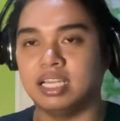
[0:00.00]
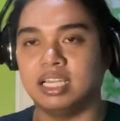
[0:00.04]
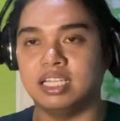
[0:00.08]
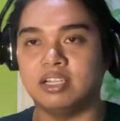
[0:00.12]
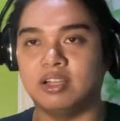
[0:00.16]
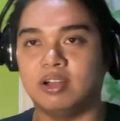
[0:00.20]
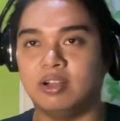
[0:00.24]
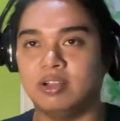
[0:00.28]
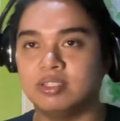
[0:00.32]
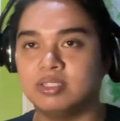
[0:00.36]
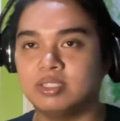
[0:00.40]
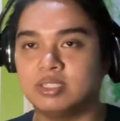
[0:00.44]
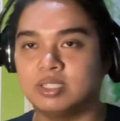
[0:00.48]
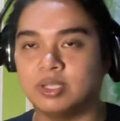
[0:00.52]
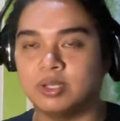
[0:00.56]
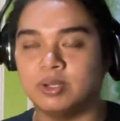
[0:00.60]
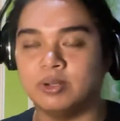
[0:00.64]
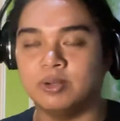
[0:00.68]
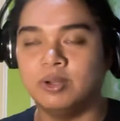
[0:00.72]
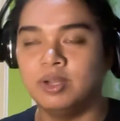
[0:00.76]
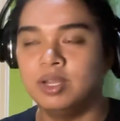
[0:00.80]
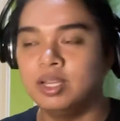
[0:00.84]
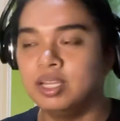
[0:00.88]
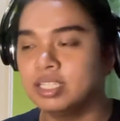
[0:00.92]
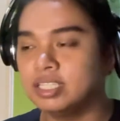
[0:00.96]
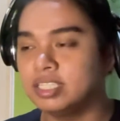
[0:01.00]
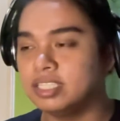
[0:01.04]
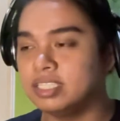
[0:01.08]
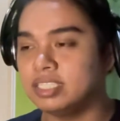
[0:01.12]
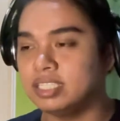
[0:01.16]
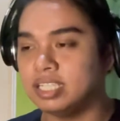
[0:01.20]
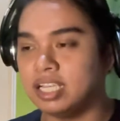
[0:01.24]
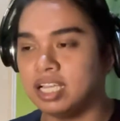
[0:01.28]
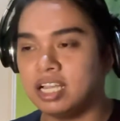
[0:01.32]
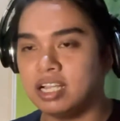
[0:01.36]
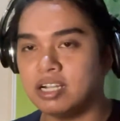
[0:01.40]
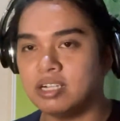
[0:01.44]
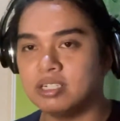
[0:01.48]
And also the
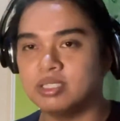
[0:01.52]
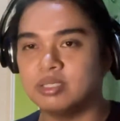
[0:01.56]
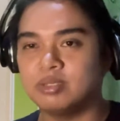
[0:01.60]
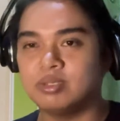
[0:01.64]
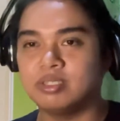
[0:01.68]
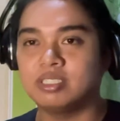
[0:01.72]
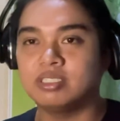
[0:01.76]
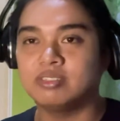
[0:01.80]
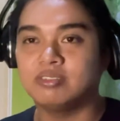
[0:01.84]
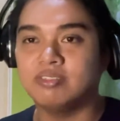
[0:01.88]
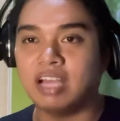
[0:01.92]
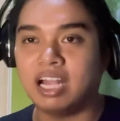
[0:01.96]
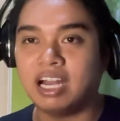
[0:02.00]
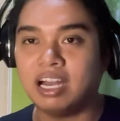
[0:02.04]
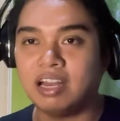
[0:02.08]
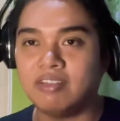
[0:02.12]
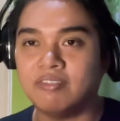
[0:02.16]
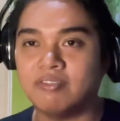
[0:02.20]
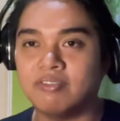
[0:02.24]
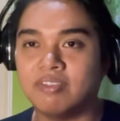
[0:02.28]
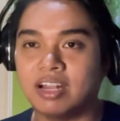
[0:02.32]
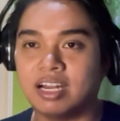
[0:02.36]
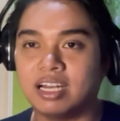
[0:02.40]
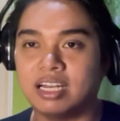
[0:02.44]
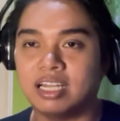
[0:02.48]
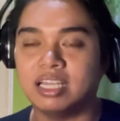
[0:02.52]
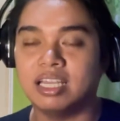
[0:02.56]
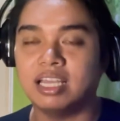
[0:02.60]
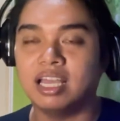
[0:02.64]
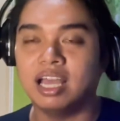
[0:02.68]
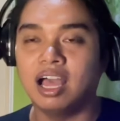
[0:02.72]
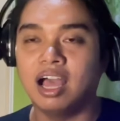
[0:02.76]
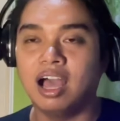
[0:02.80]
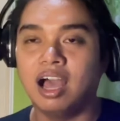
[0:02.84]
singers was very, very